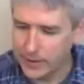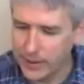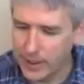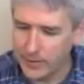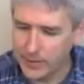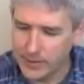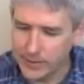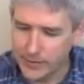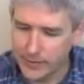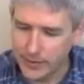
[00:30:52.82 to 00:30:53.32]

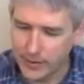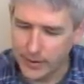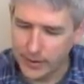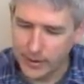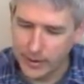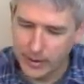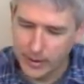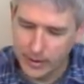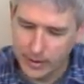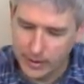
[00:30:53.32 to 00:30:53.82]
hemisphere.
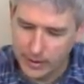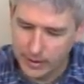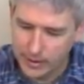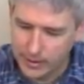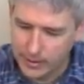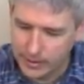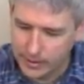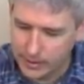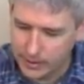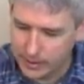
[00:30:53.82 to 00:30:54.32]

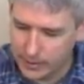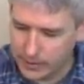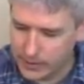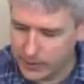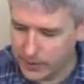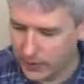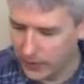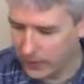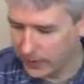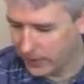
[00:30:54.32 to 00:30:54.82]

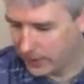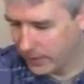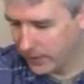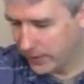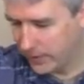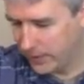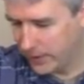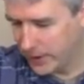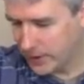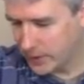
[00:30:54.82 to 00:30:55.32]
So
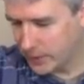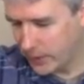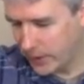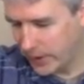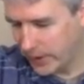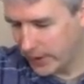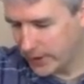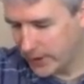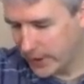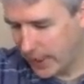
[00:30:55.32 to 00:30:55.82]
this one
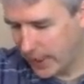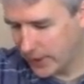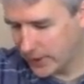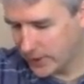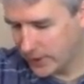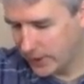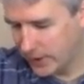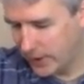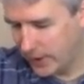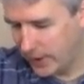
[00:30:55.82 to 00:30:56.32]
is
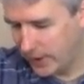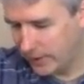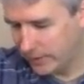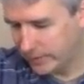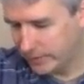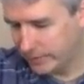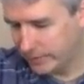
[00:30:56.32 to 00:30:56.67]
actually,